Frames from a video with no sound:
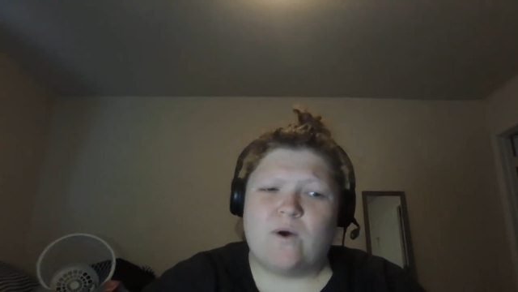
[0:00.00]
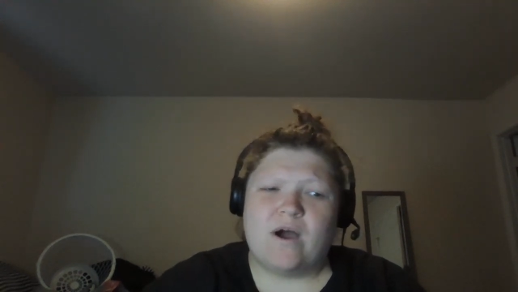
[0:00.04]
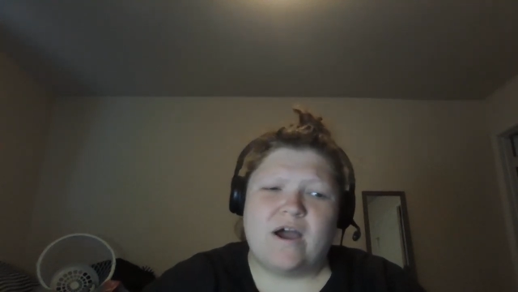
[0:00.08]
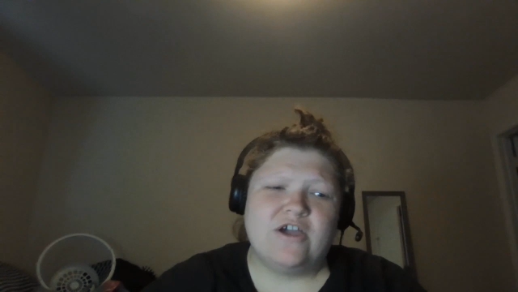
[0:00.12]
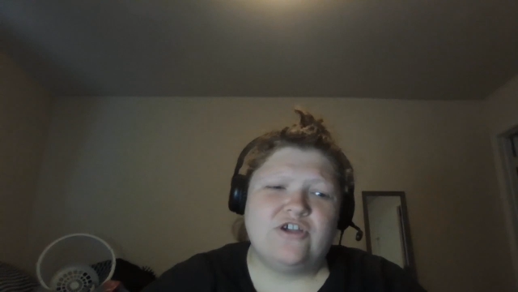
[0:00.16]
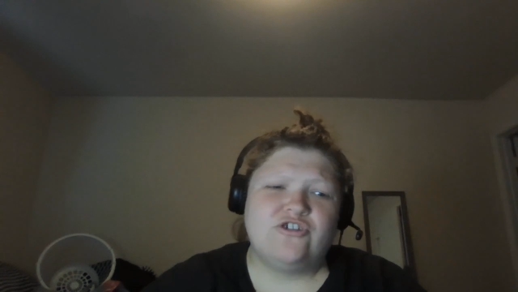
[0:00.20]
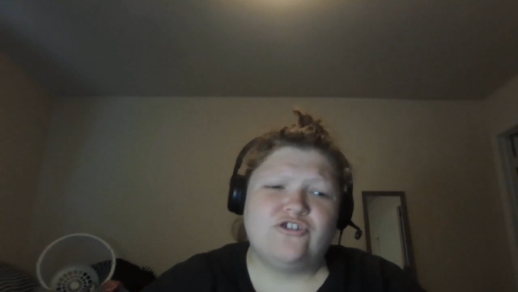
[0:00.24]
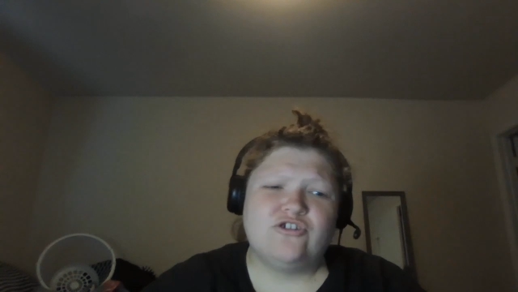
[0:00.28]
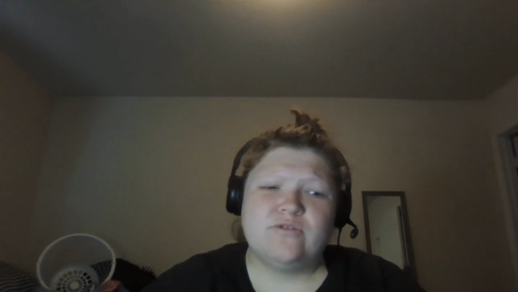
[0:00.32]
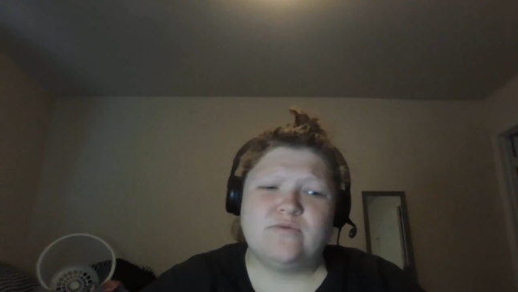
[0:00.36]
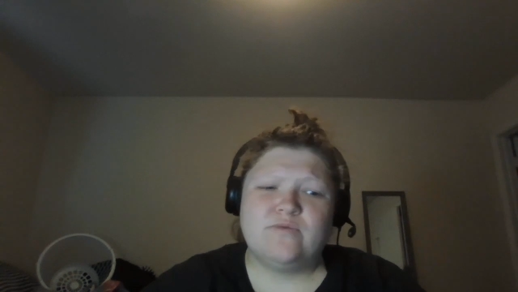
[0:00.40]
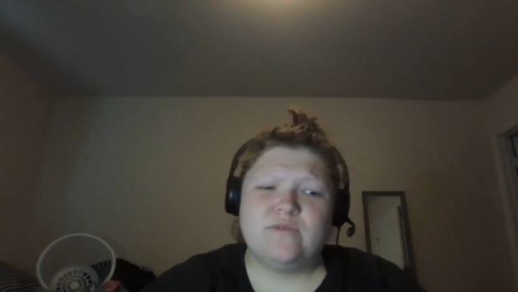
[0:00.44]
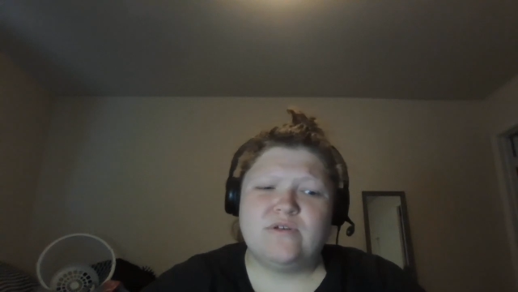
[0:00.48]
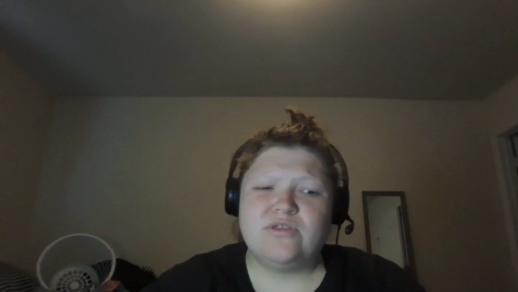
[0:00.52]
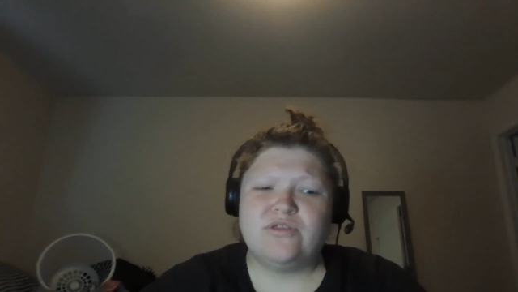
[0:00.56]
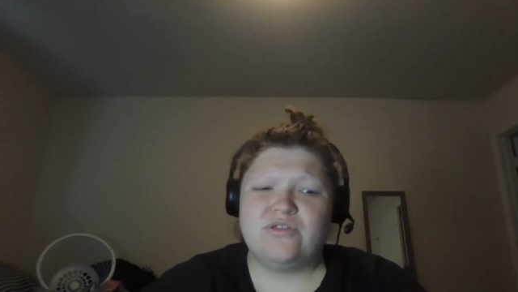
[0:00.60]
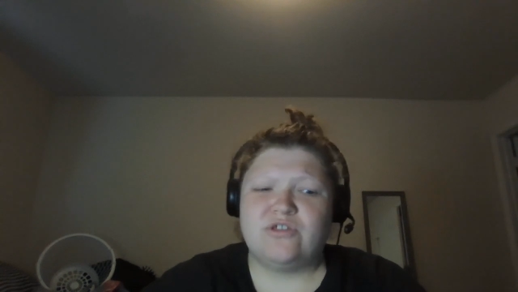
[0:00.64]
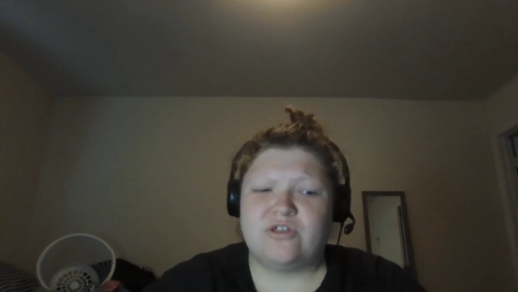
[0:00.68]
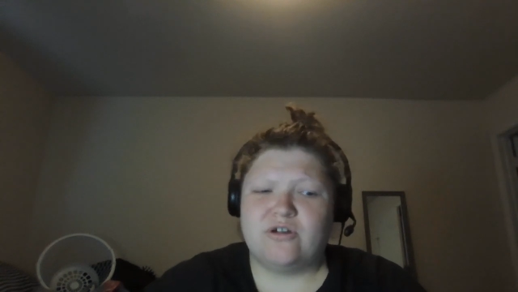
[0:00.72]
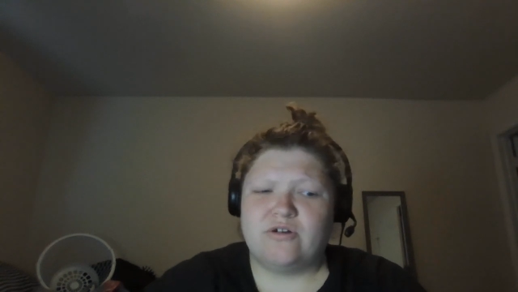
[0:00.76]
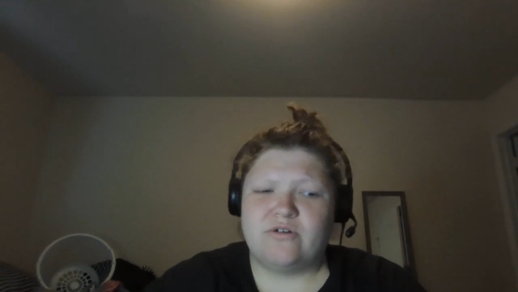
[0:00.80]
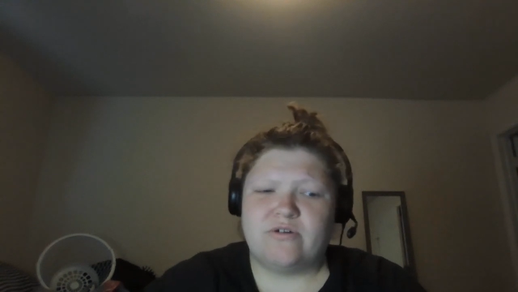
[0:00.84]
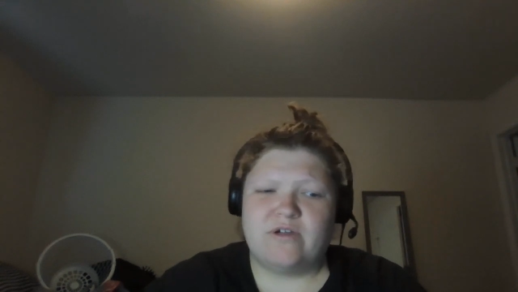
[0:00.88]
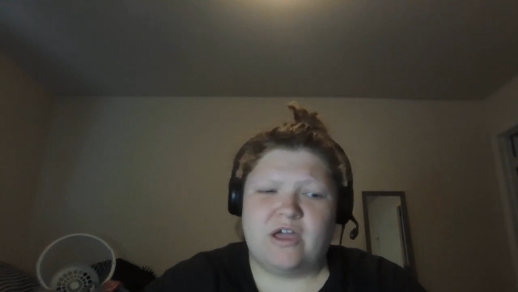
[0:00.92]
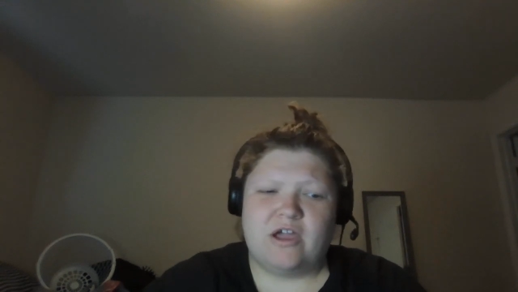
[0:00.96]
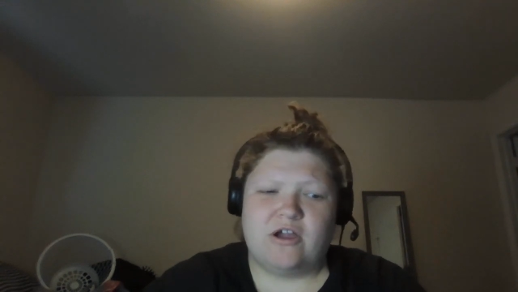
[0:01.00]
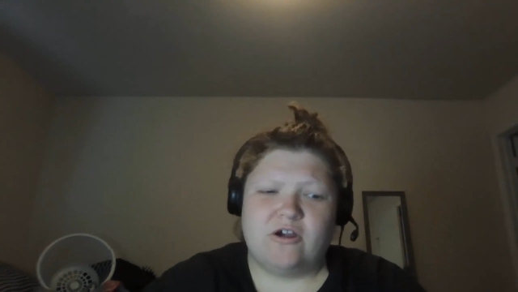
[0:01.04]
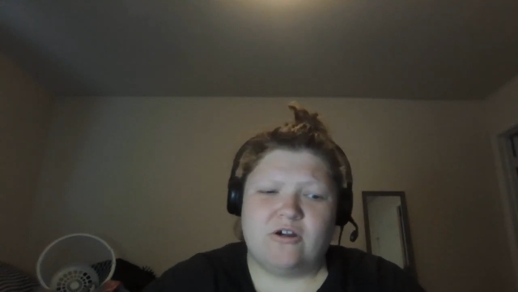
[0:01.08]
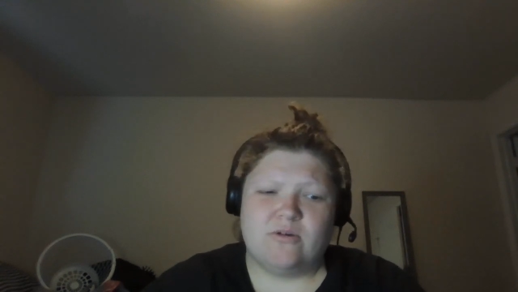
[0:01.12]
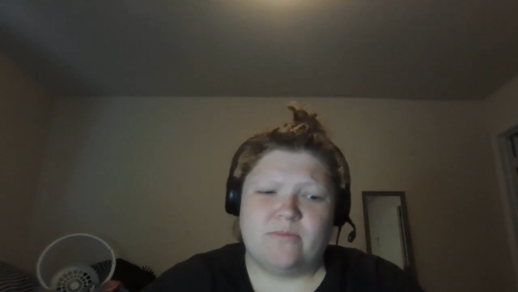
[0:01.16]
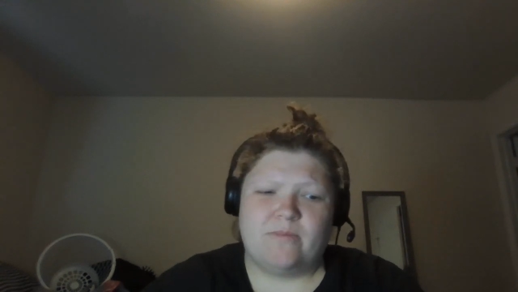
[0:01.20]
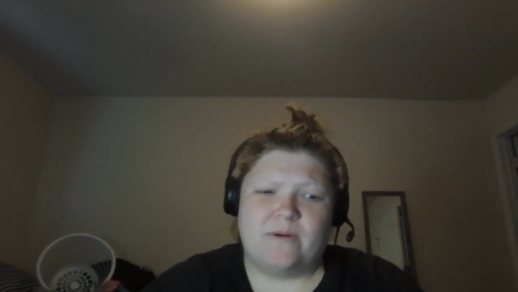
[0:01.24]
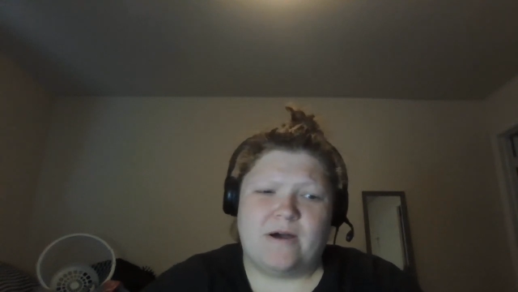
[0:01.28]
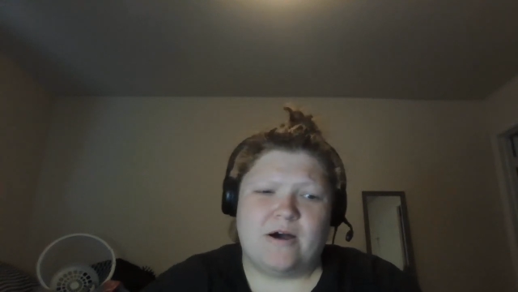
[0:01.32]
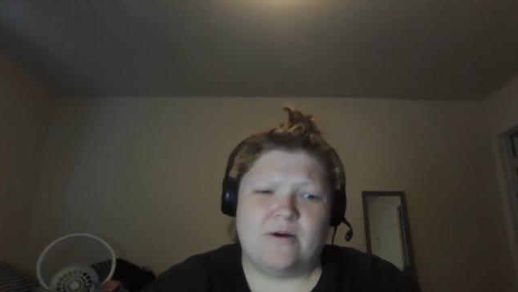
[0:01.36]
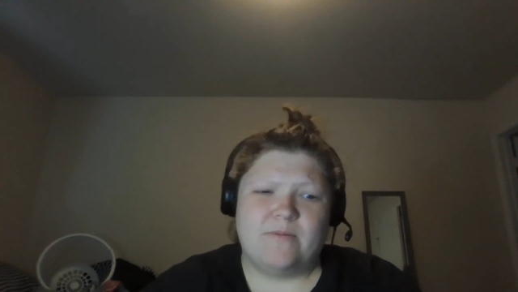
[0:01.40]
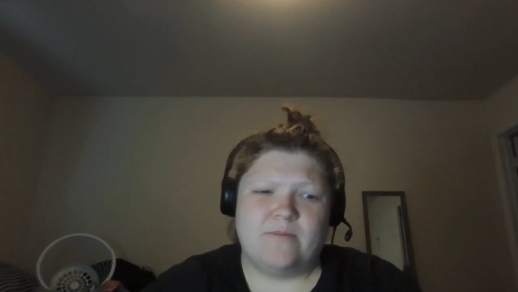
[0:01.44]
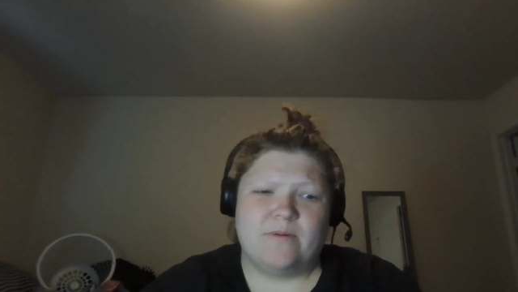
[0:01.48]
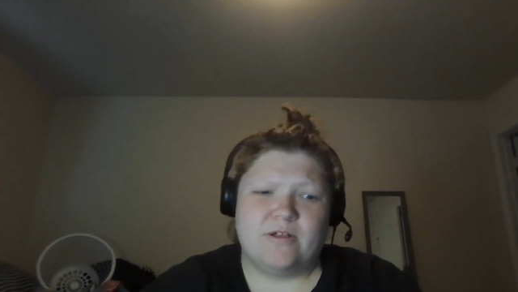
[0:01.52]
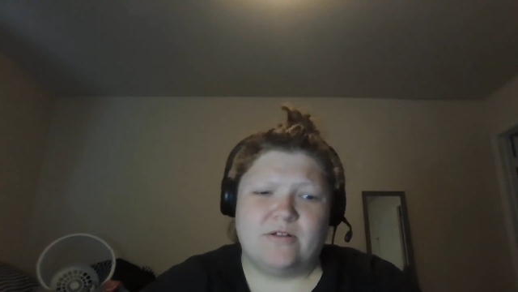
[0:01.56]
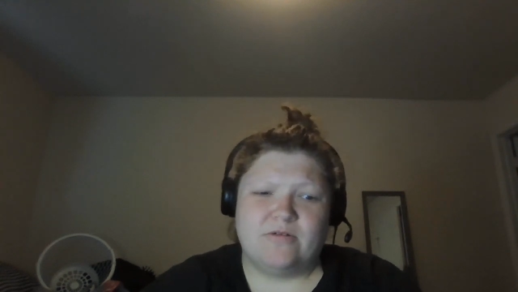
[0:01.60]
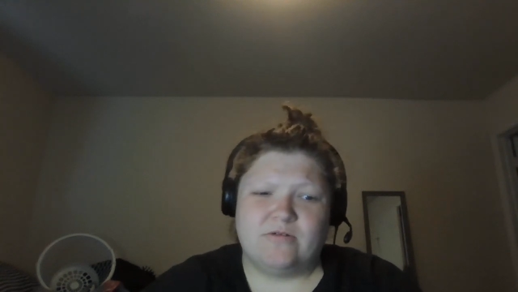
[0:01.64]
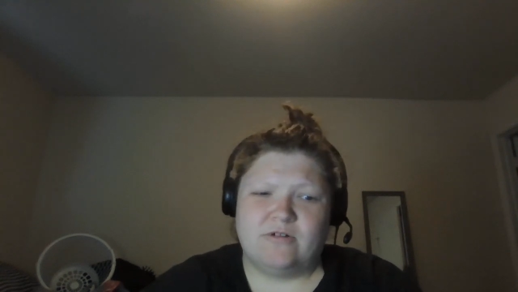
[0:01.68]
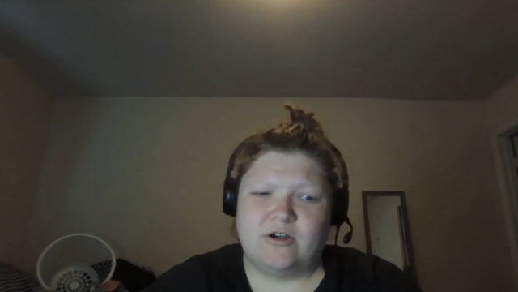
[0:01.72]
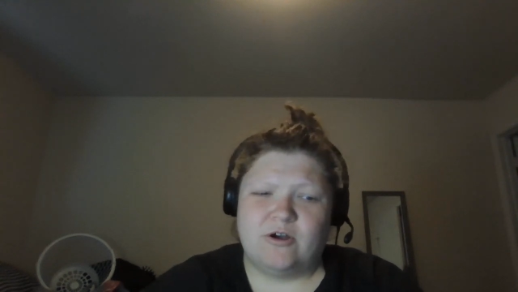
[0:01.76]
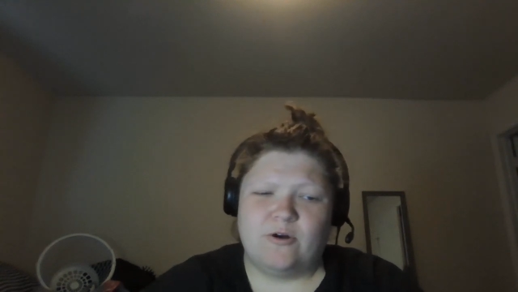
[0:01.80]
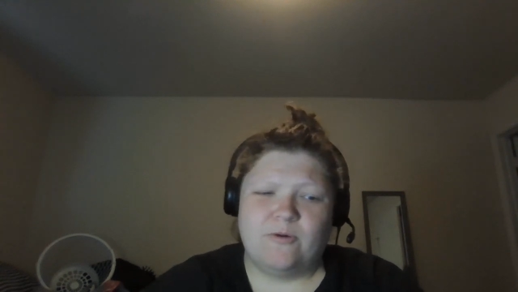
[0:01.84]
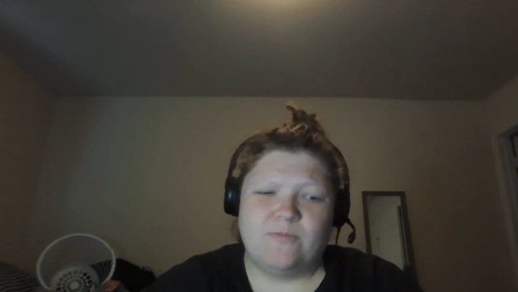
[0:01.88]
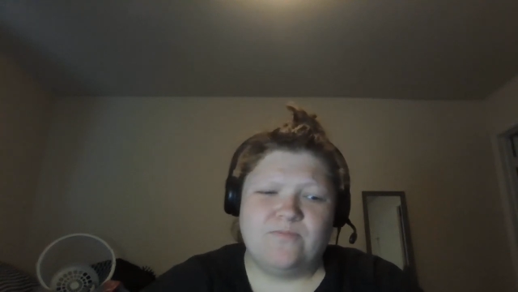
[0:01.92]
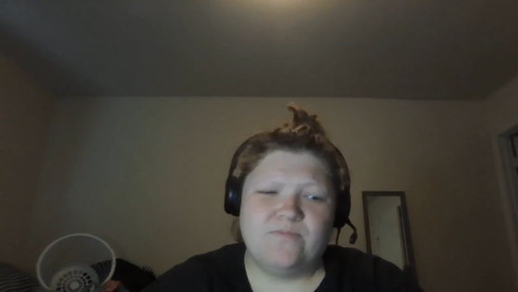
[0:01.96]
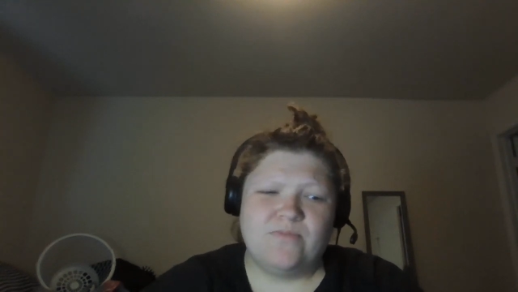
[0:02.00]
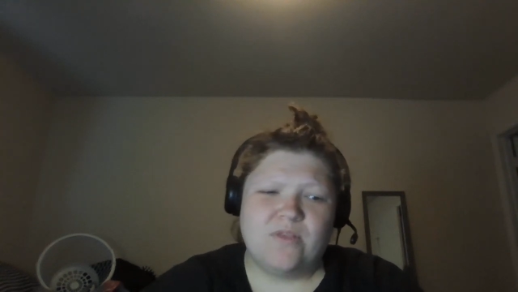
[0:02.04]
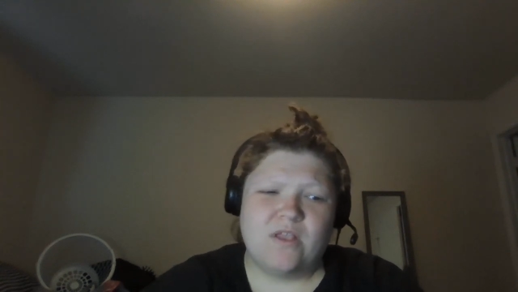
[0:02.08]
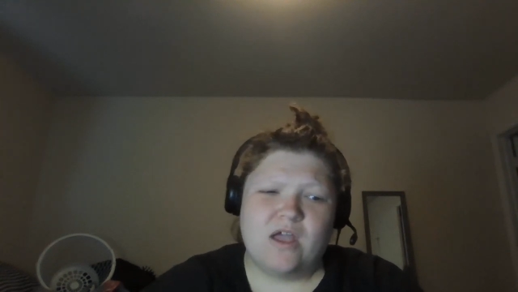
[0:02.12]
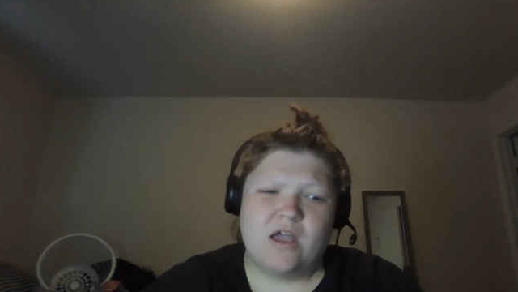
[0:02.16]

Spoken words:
why should we still care about Monroe?